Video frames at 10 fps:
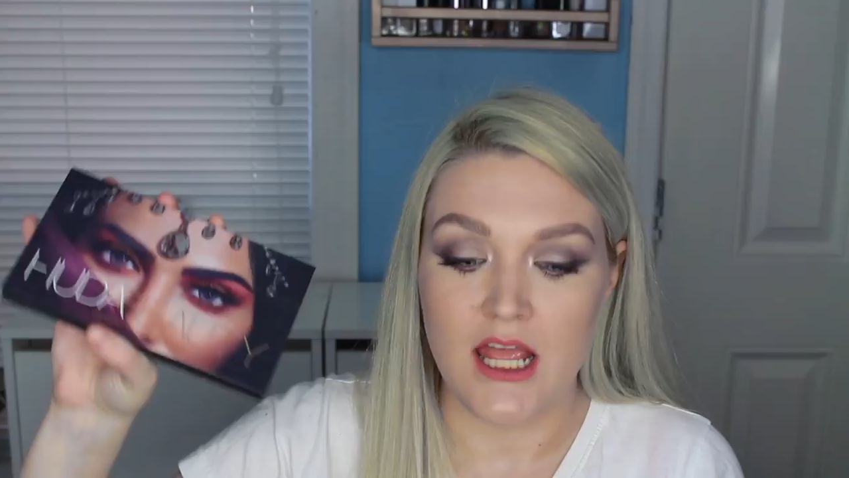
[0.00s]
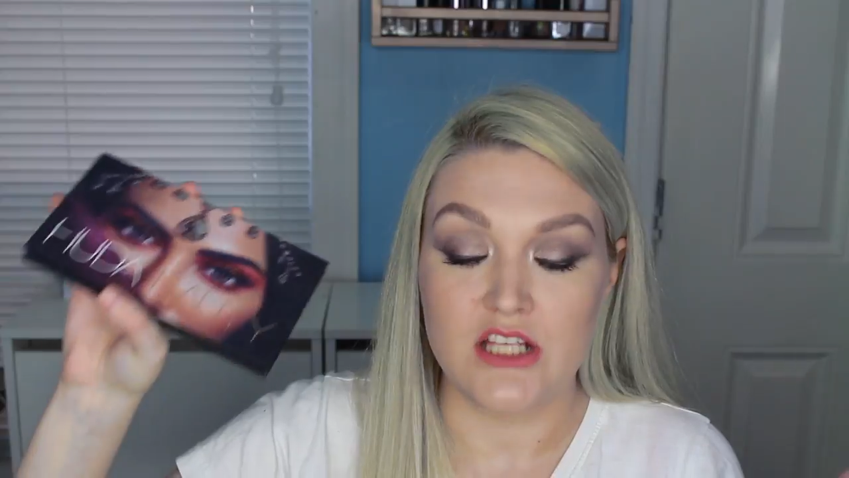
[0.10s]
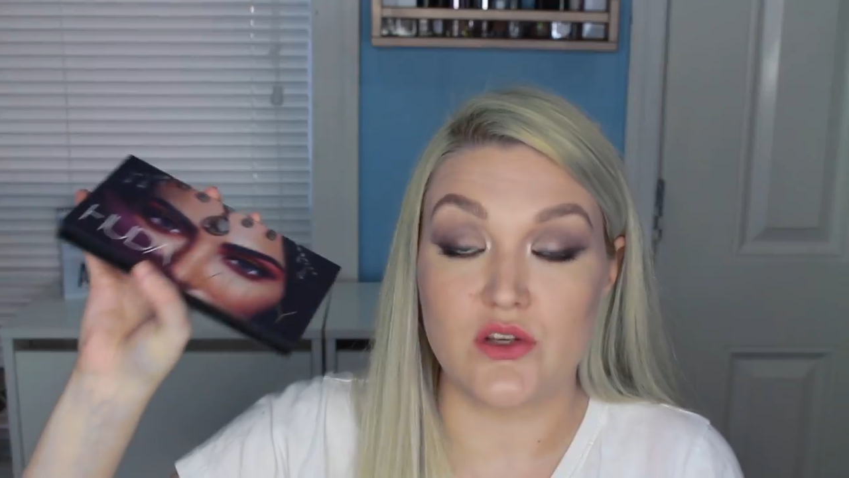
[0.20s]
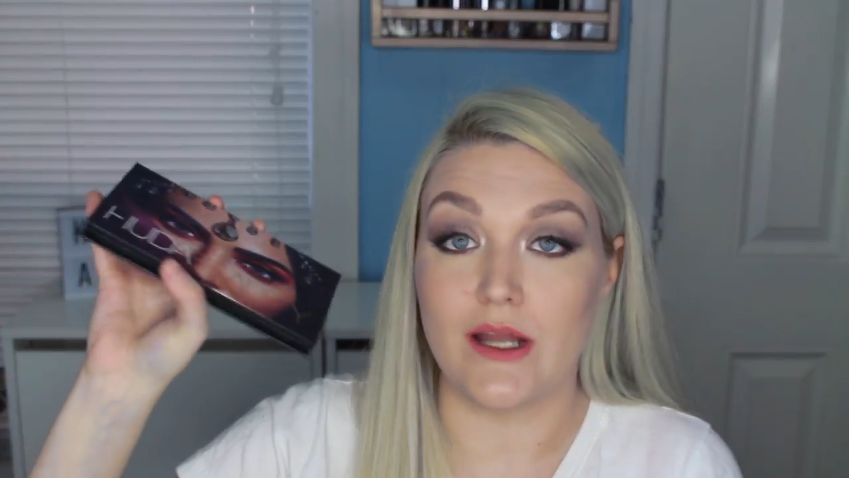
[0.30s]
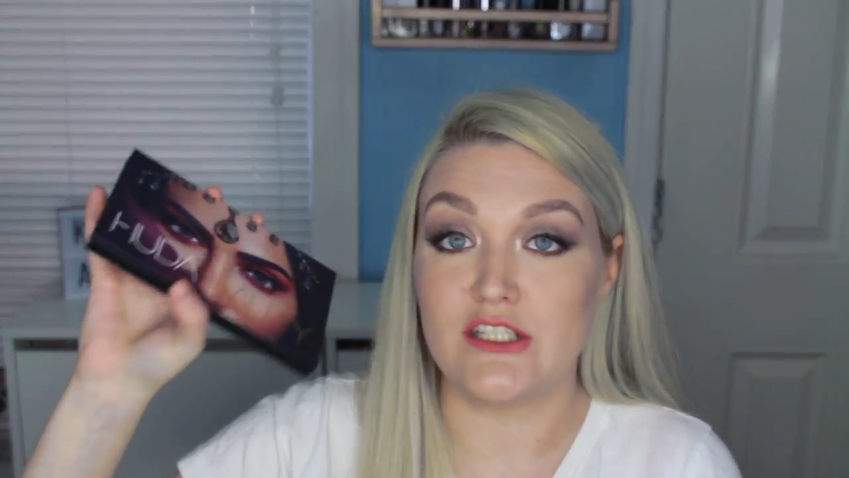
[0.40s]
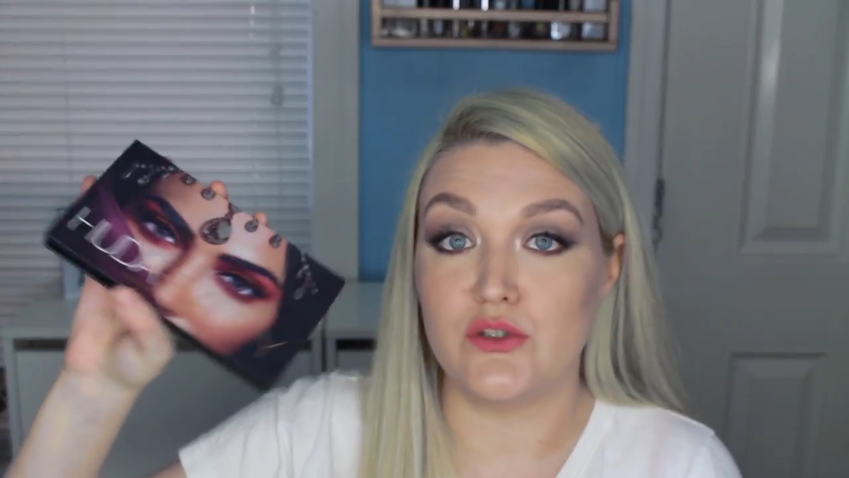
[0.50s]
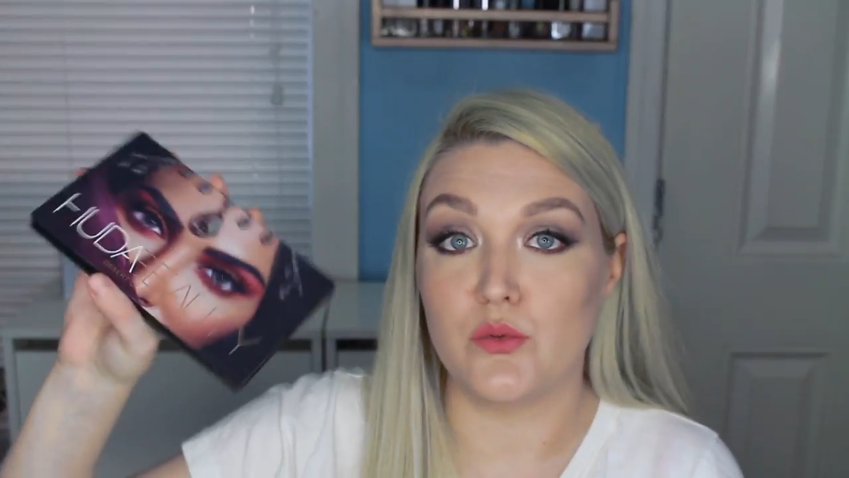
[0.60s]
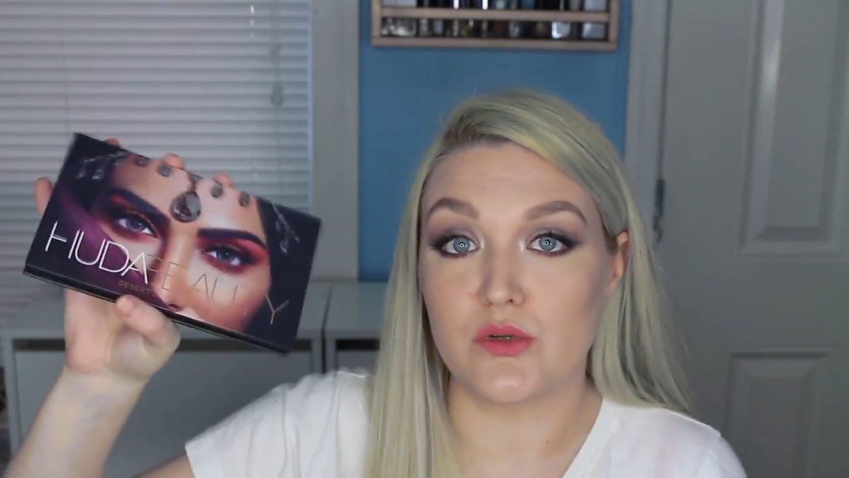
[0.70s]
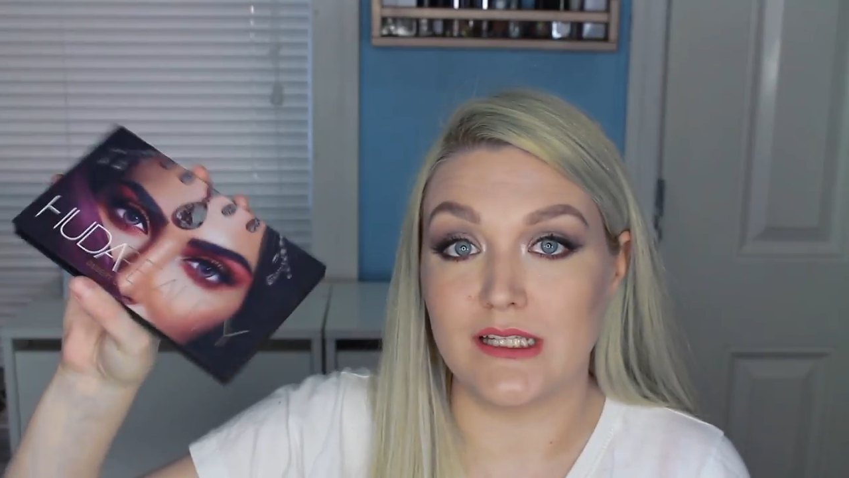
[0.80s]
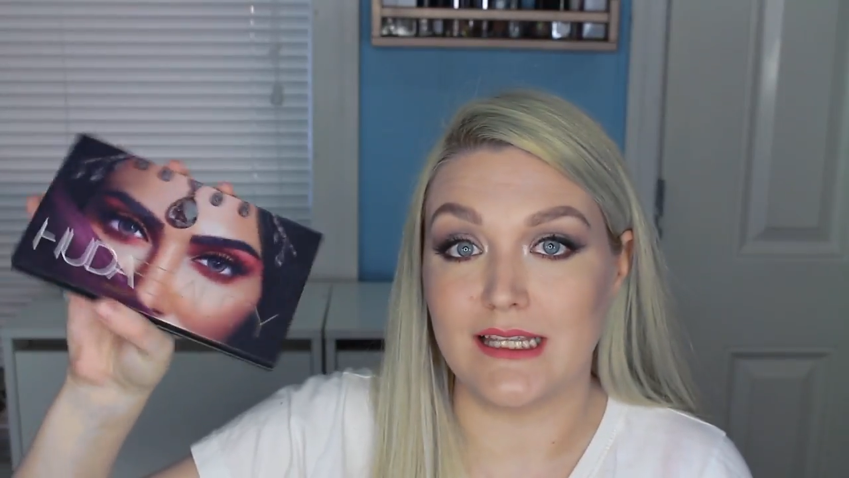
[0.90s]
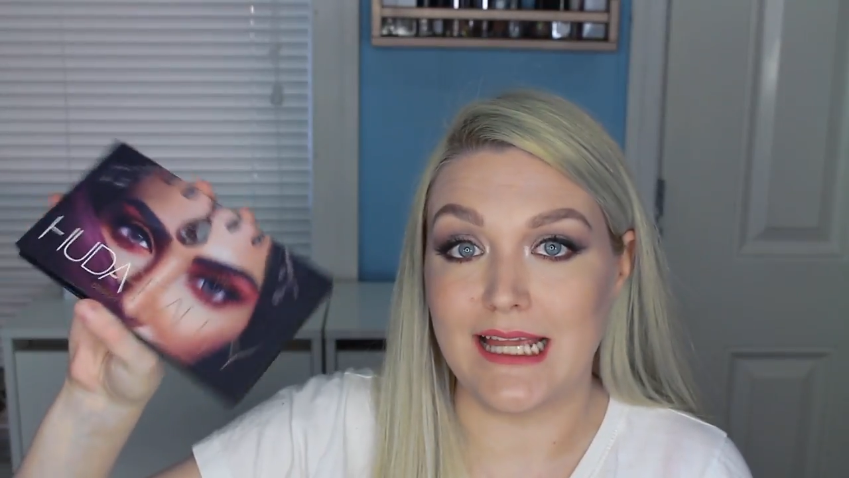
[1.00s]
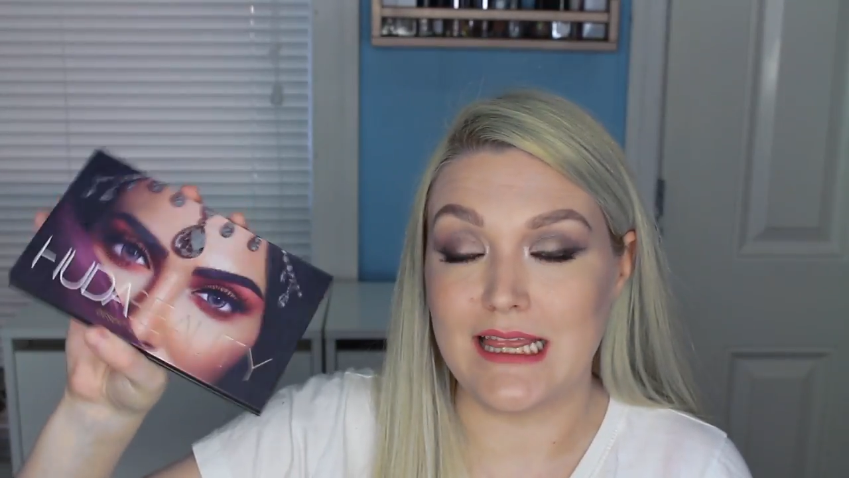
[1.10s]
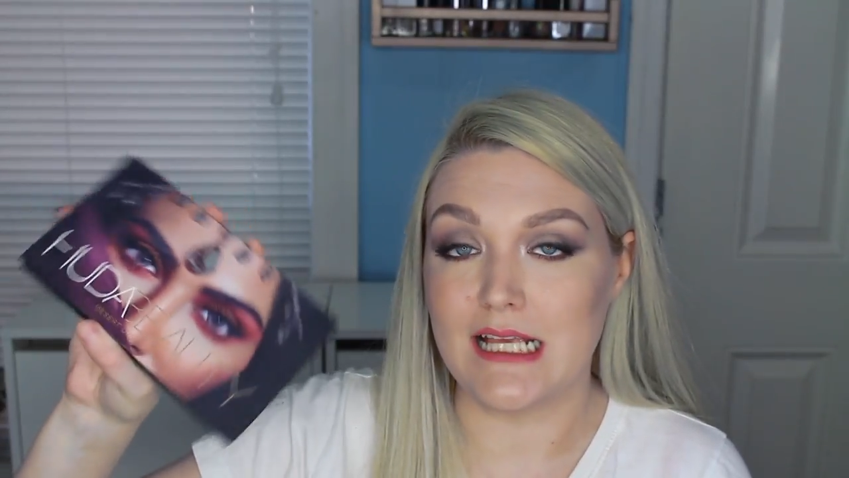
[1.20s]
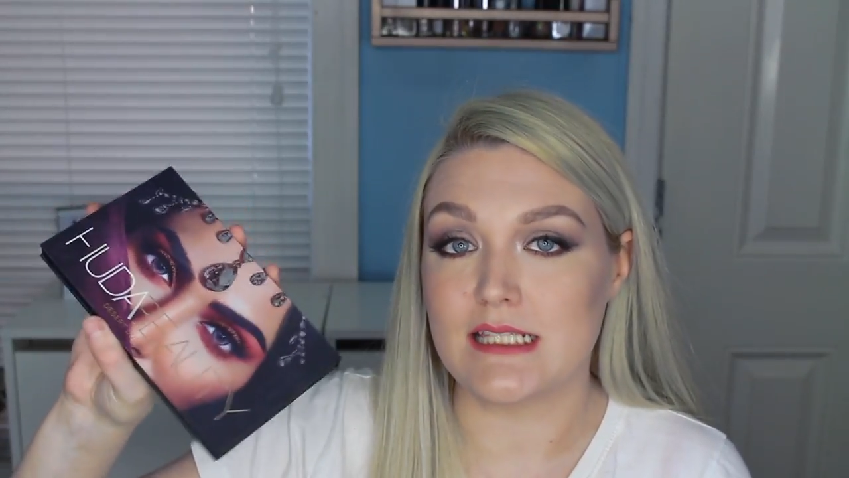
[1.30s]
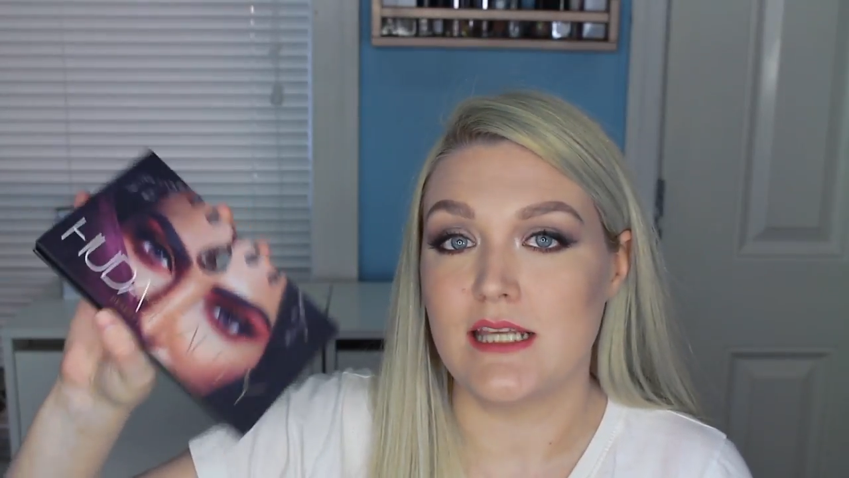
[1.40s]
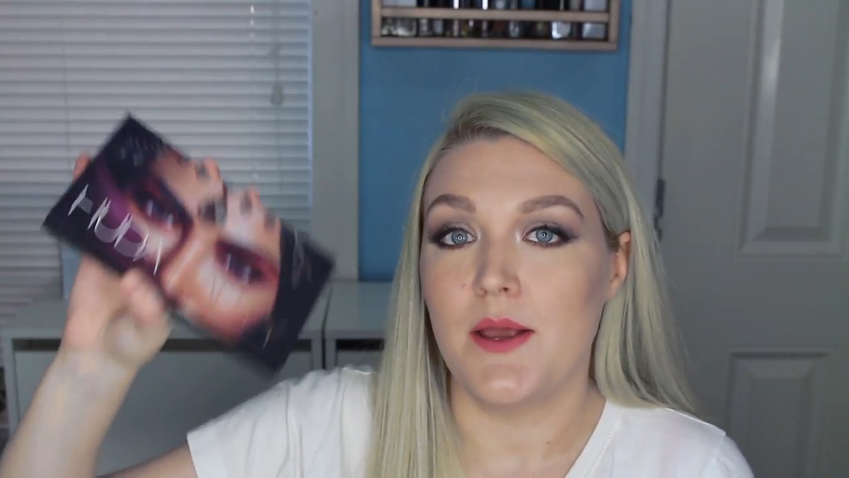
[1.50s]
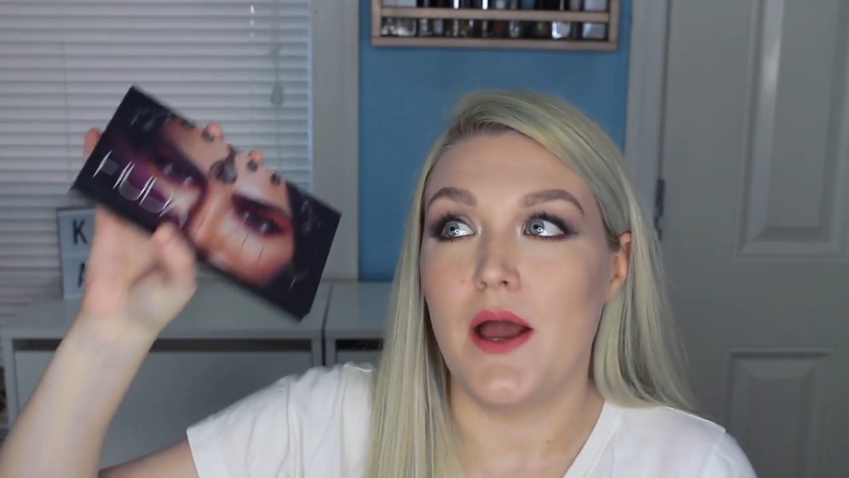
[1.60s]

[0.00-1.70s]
So I do really like this.